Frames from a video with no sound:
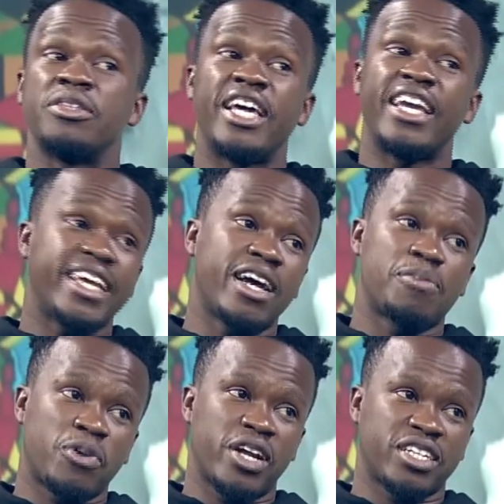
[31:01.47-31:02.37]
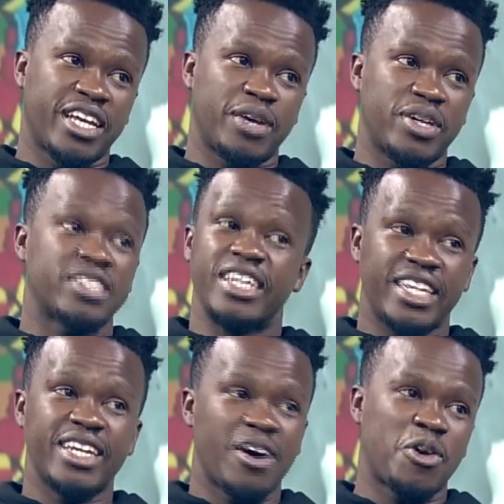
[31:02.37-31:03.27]
They need our product anyways. They
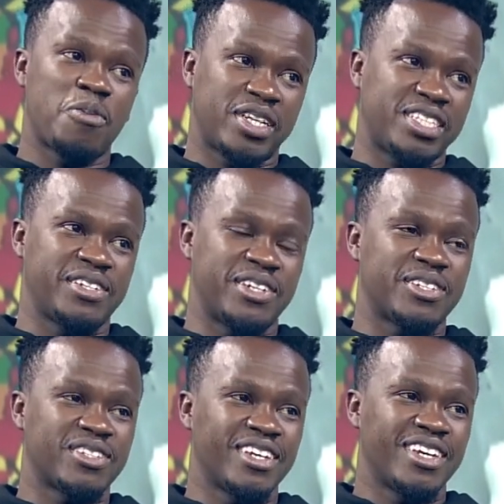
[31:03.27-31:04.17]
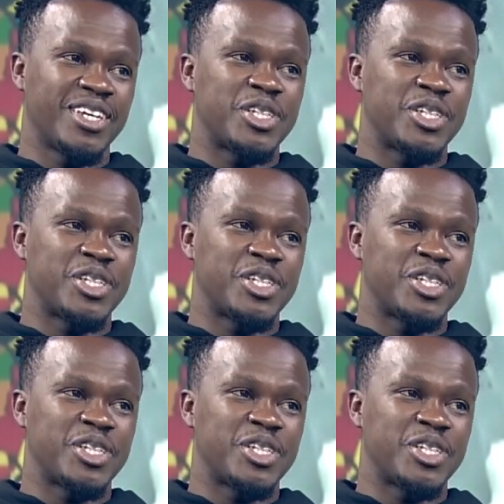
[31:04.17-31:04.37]
need our raw materials. Sure.